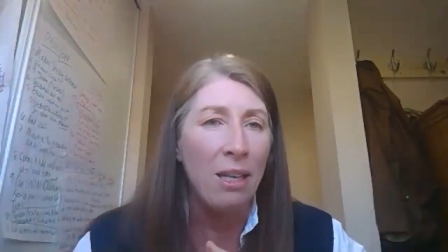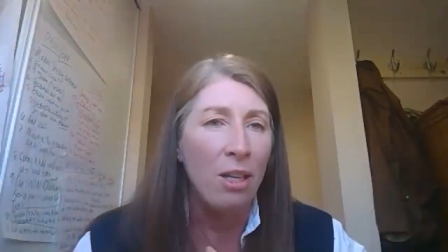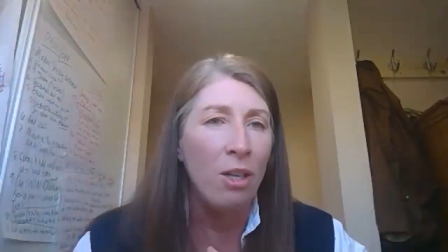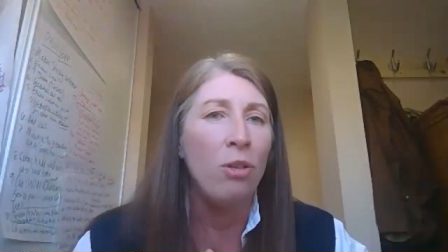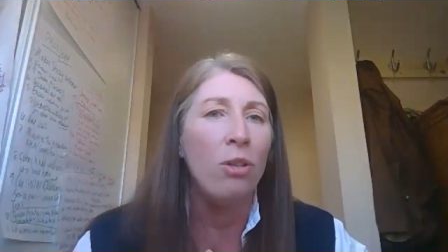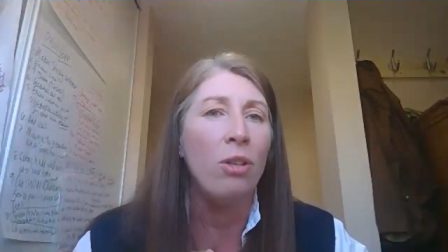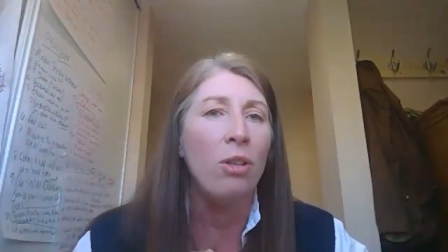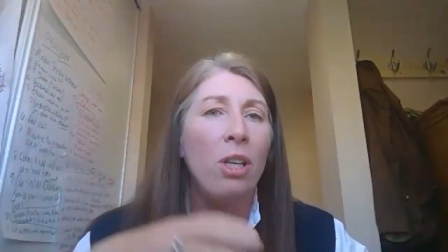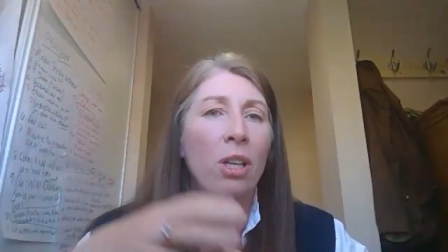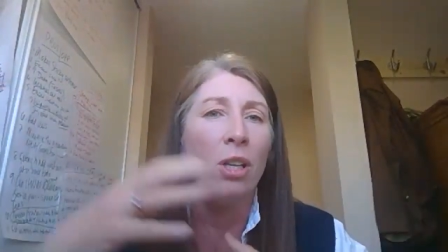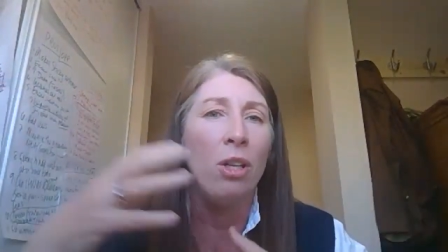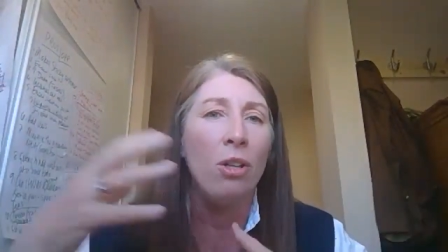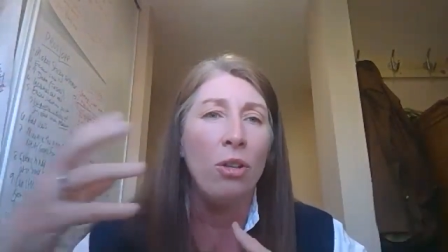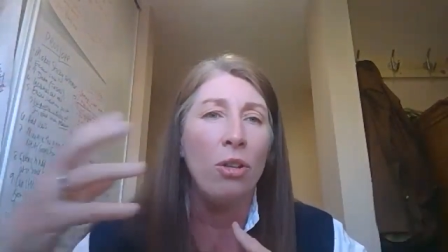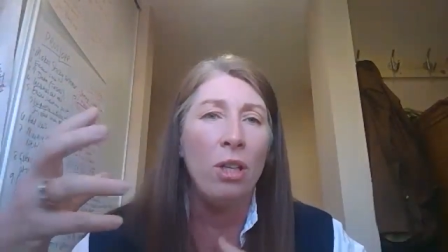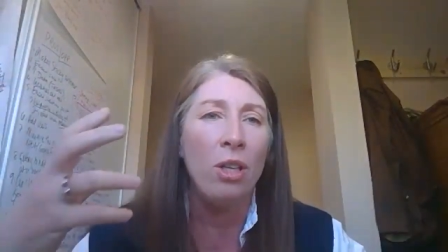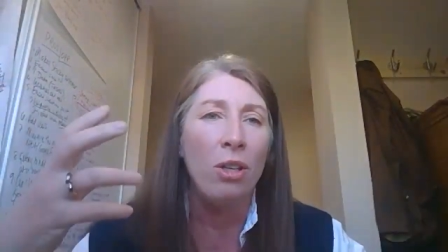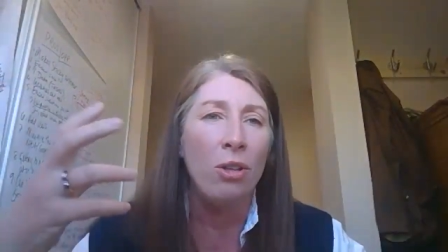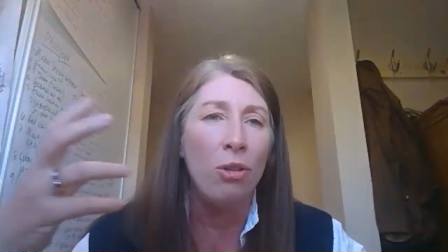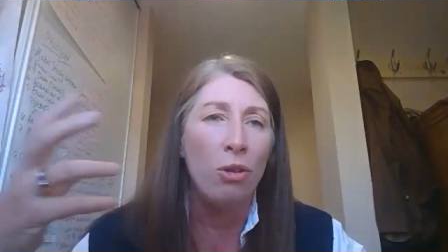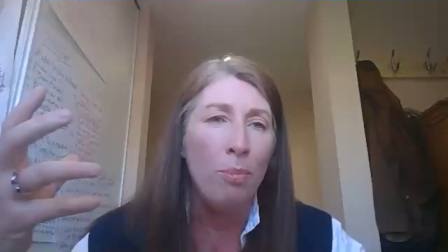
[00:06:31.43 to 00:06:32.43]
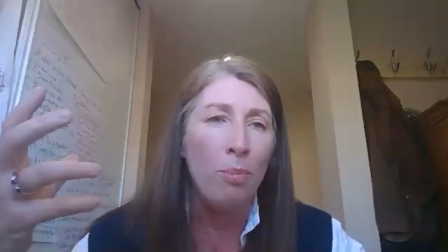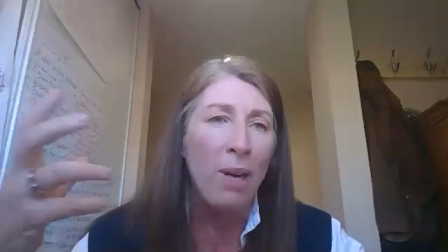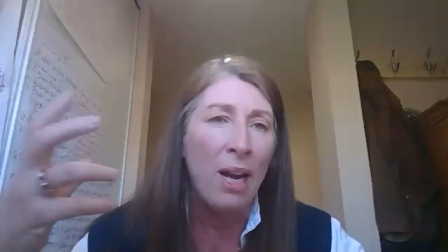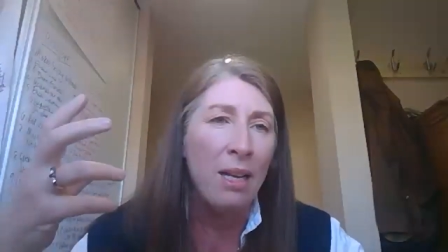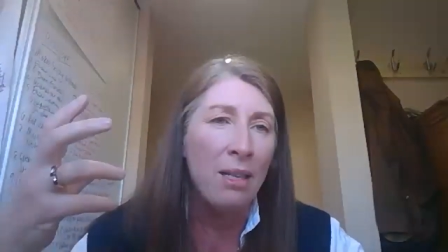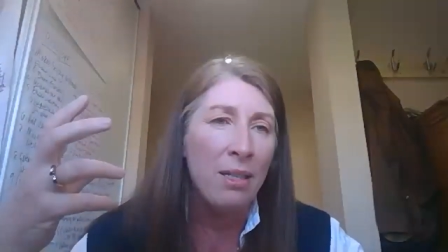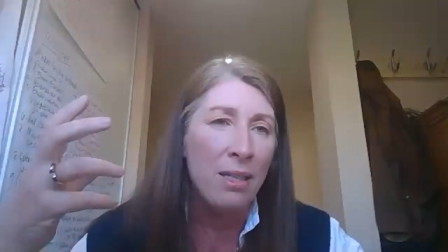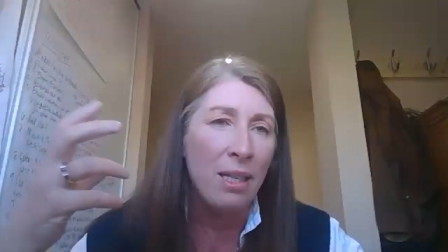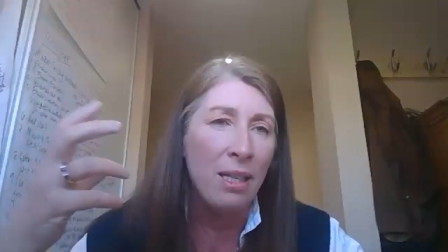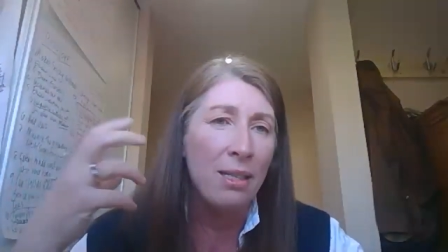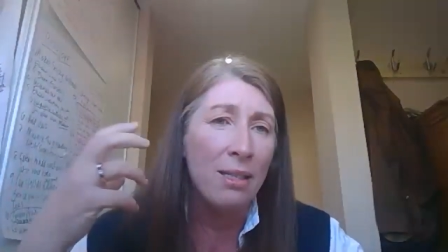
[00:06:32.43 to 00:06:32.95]
You know, like you look at new
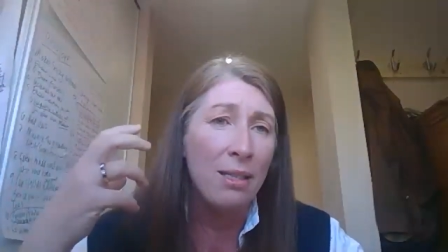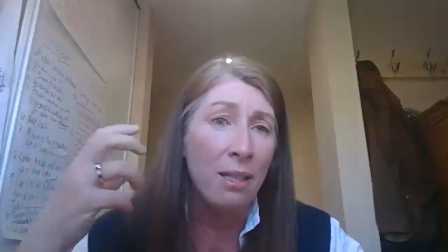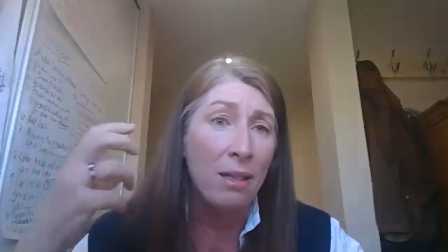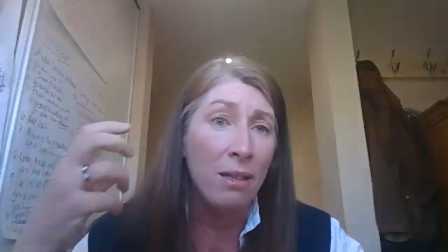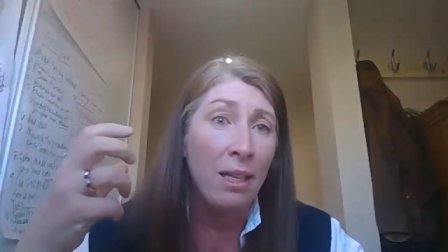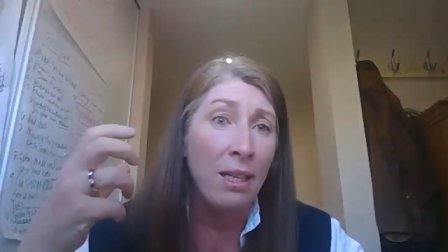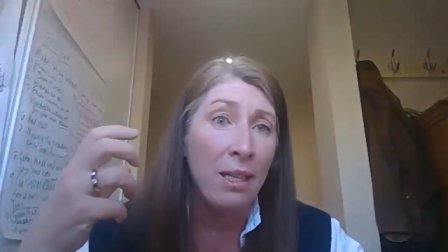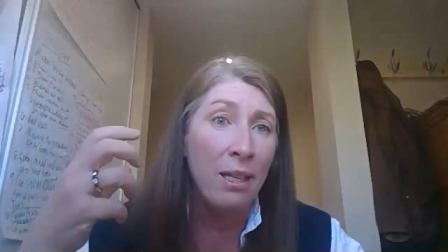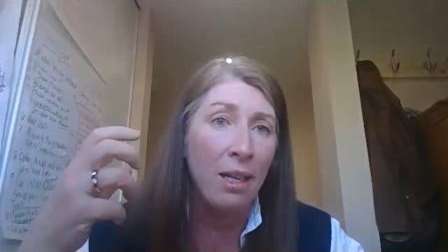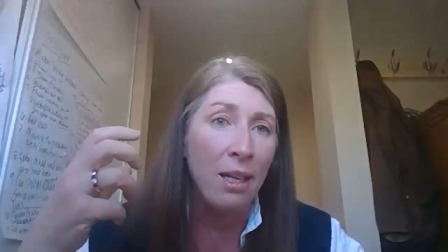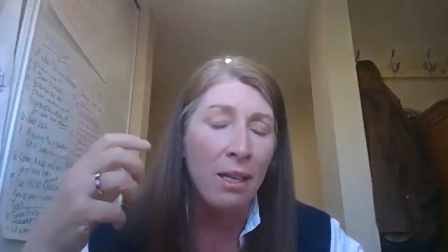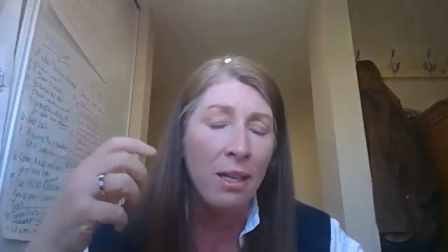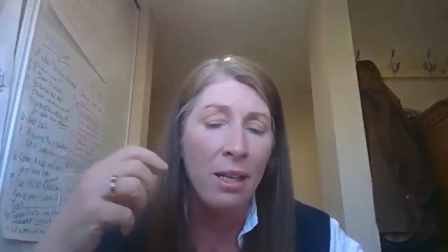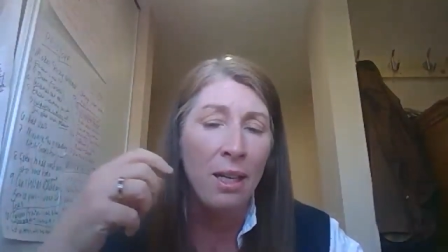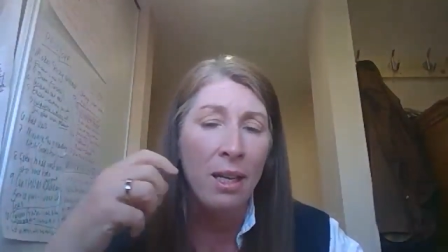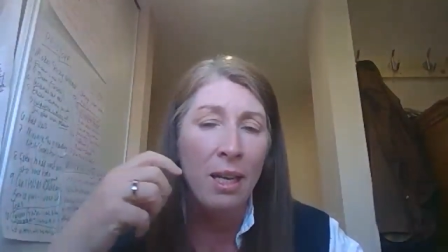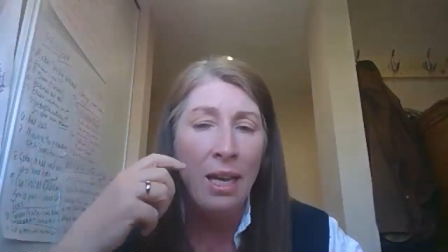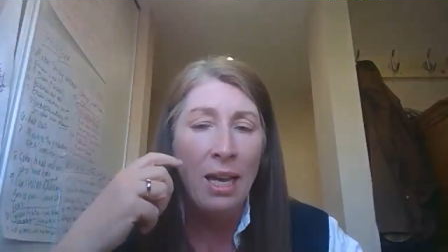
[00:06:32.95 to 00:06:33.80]
brands like Selena,